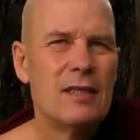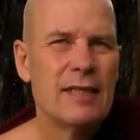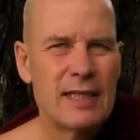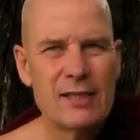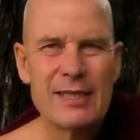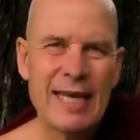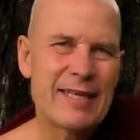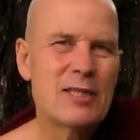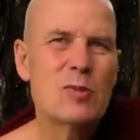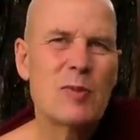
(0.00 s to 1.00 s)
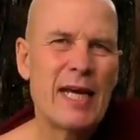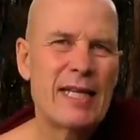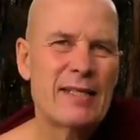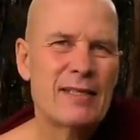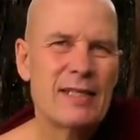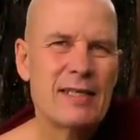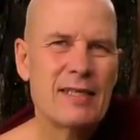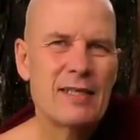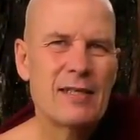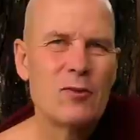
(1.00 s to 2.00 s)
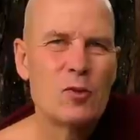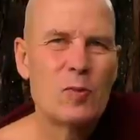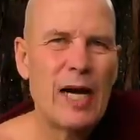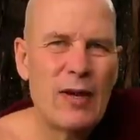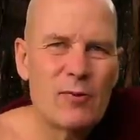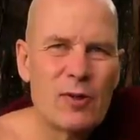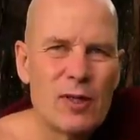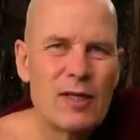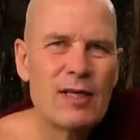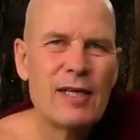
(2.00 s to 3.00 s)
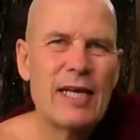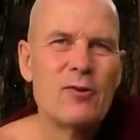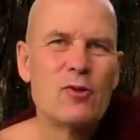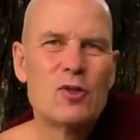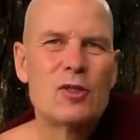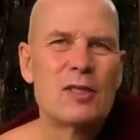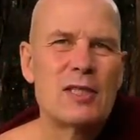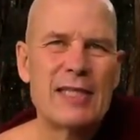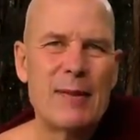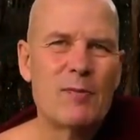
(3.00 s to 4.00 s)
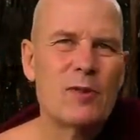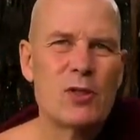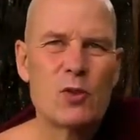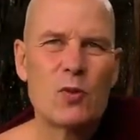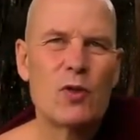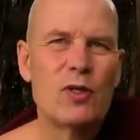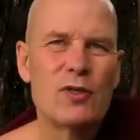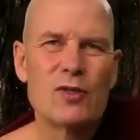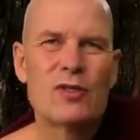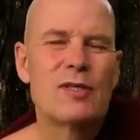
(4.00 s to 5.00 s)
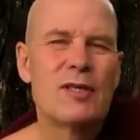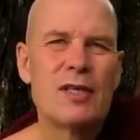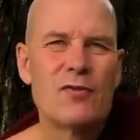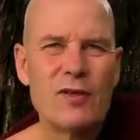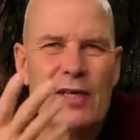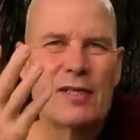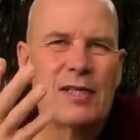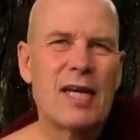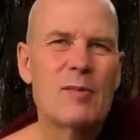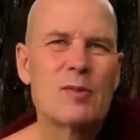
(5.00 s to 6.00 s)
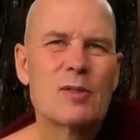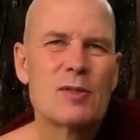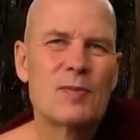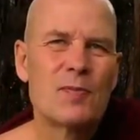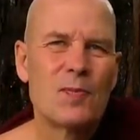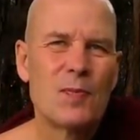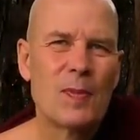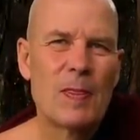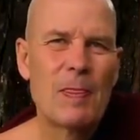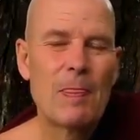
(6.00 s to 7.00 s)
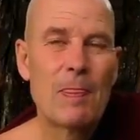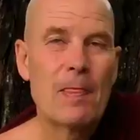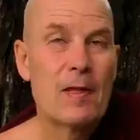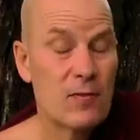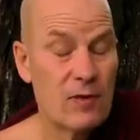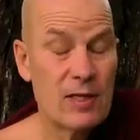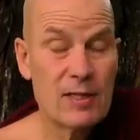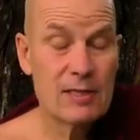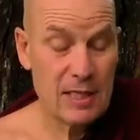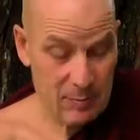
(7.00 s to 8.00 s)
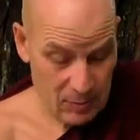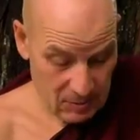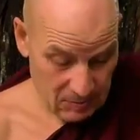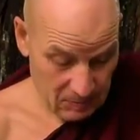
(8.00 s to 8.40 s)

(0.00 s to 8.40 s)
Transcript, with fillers: then it's like this man who's bound and who's stabbed with swords 300 times. 300 times.